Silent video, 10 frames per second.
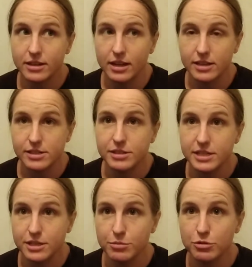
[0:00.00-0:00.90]
as a
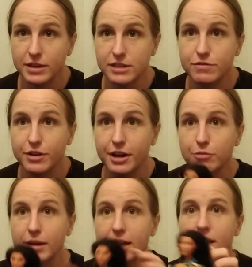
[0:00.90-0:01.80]
Disney movie is very
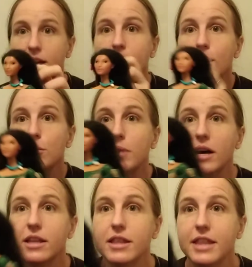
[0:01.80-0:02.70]
weak,
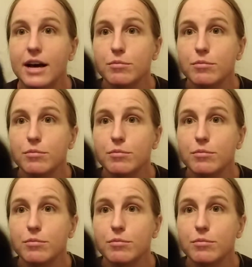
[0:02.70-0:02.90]
but that